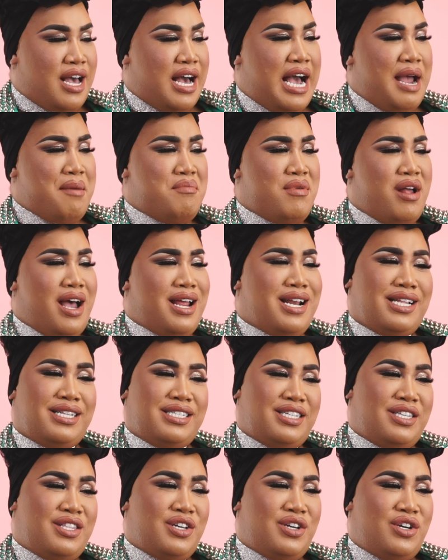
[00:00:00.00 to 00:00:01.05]
I'm not
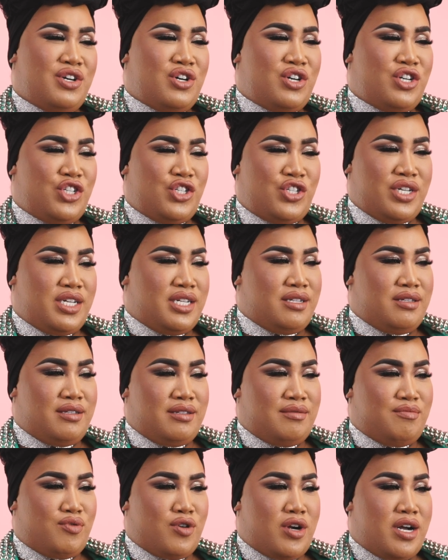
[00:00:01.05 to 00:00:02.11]
into the
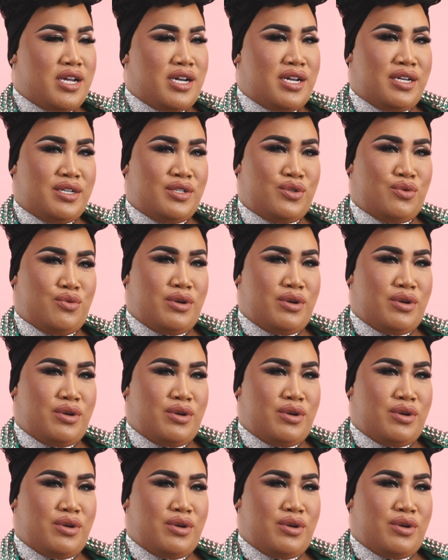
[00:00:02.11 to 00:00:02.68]
cushion products